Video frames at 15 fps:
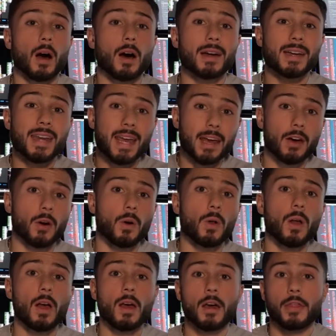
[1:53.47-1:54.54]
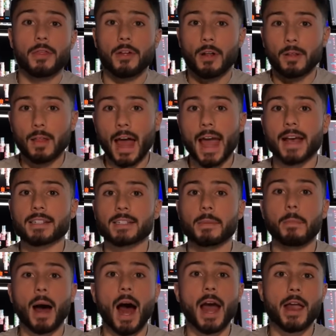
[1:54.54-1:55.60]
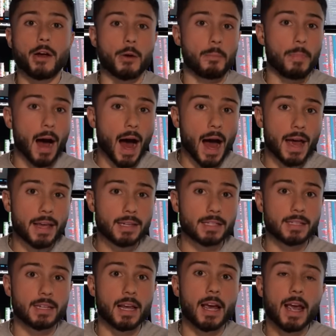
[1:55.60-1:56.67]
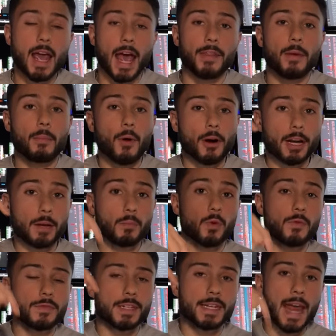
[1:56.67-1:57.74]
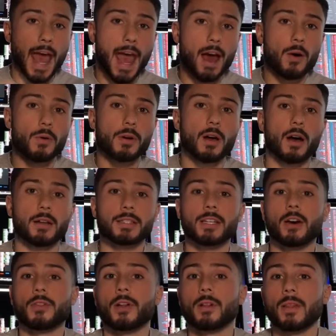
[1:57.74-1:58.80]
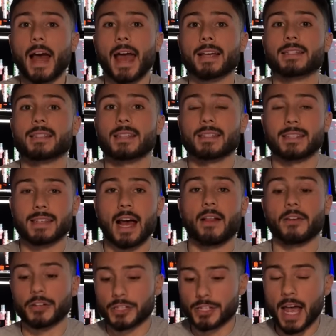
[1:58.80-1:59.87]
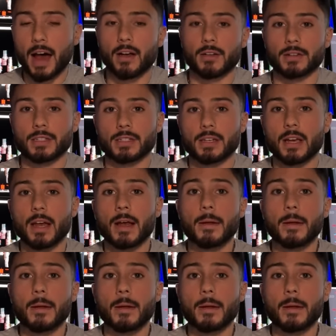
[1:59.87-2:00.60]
until the last buyer buys and the market moves down until the last seller sells.